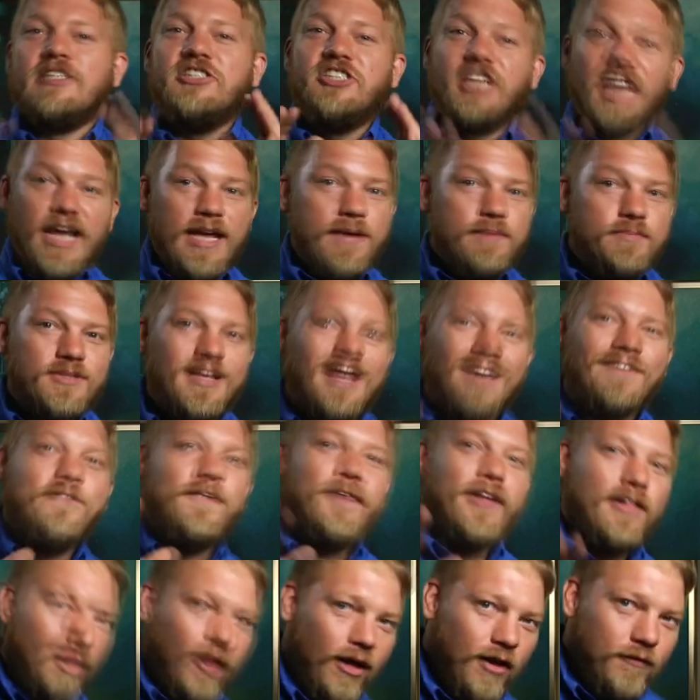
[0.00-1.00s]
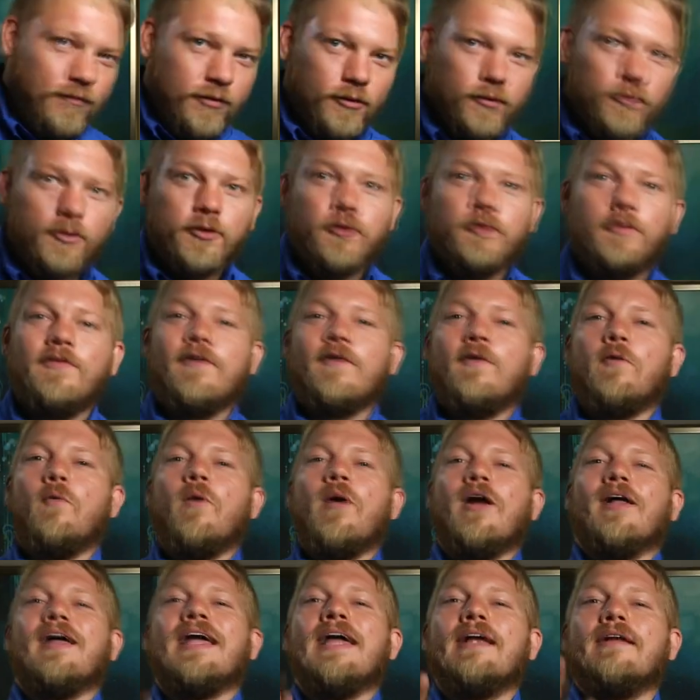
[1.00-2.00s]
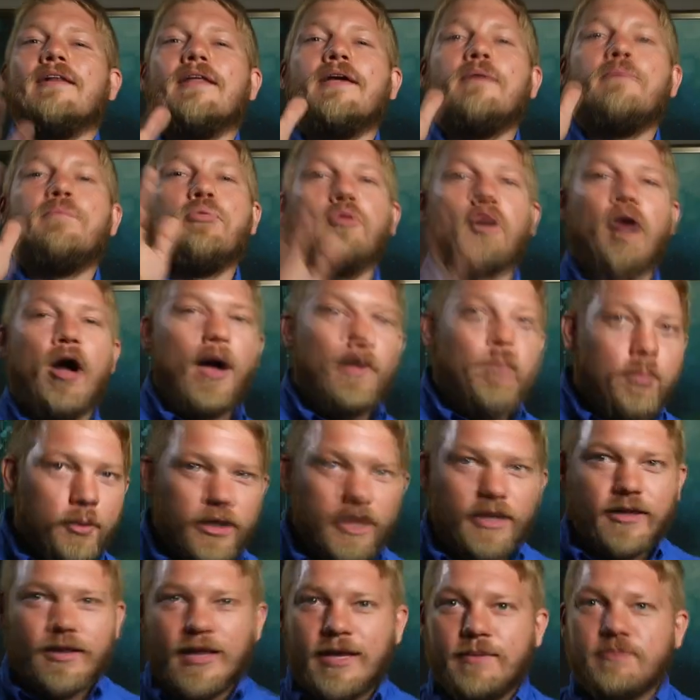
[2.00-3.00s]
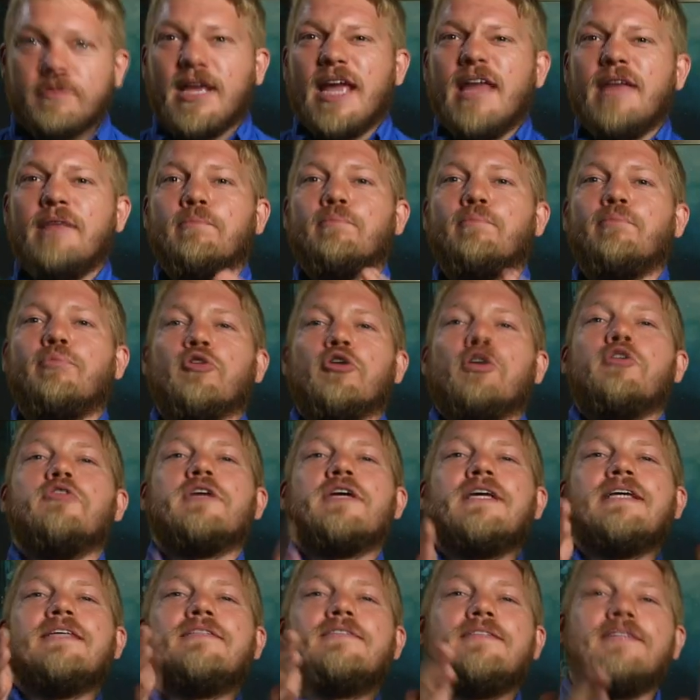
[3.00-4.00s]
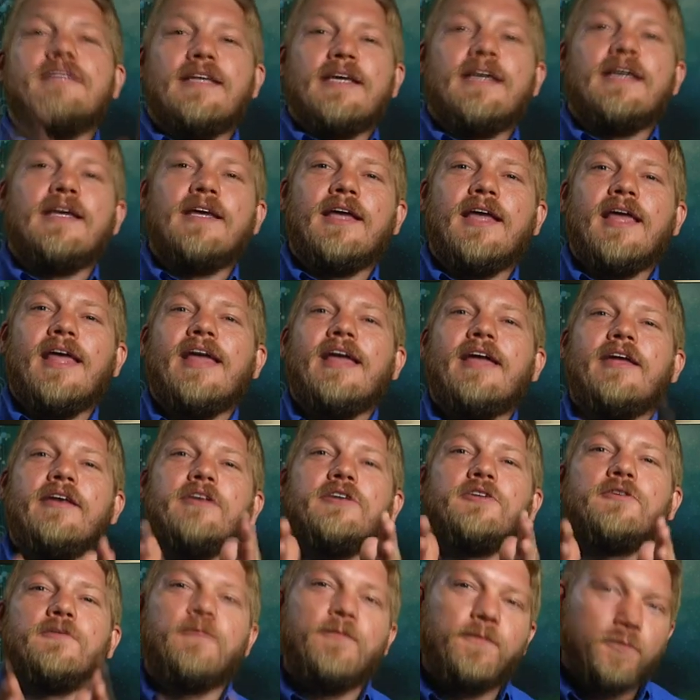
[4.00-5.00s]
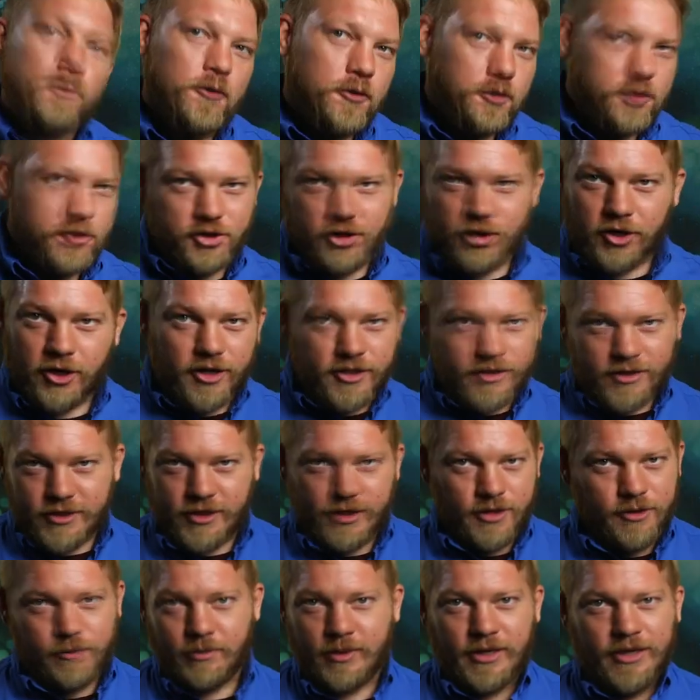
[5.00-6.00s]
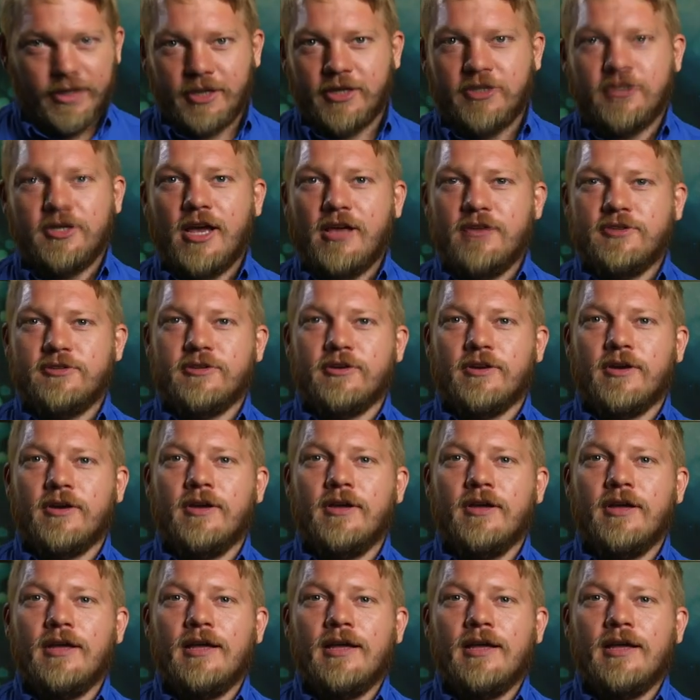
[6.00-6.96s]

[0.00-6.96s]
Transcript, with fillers: James fell off a roof while handling property claims and broke his knee in his first year as an independent adjuster.